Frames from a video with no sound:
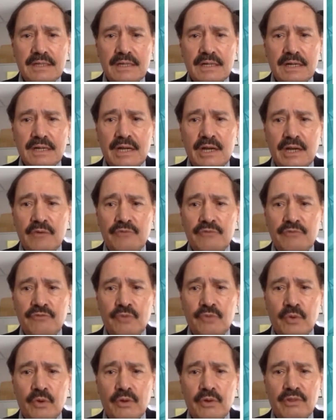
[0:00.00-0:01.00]
account
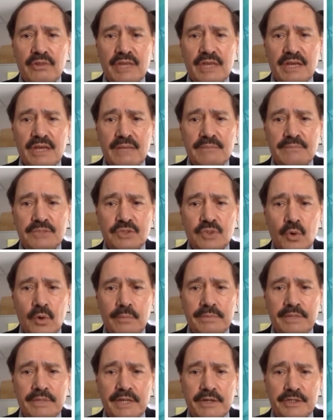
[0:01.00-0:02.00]
for the
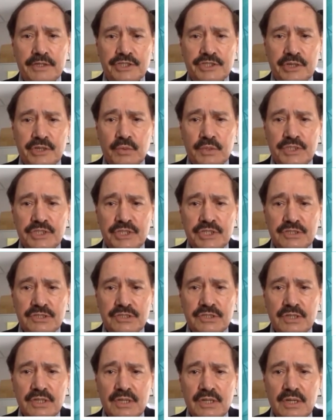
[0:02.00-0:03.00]
absorbed energy, which
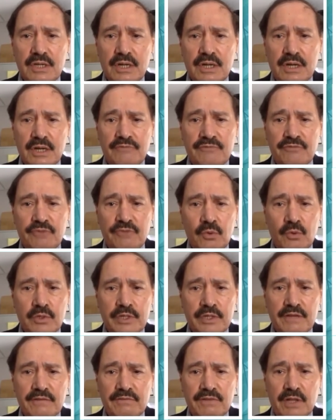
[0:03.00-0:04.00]
is
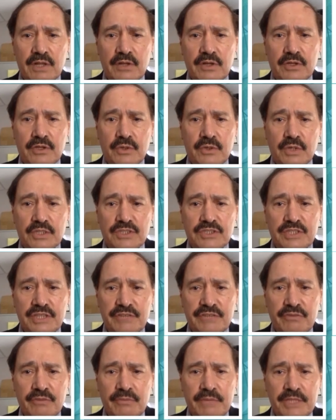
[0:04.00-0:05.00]
unfolding of lung units,
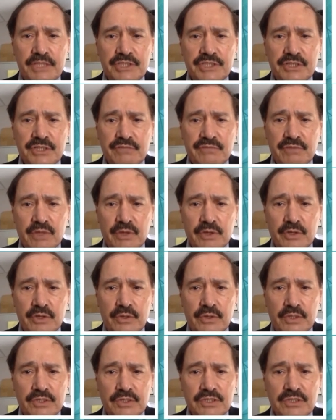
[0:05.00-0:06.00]
deformation of lung
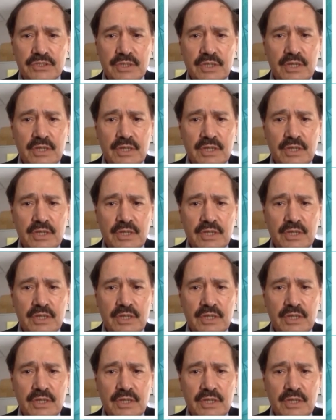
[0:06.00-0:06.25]
units,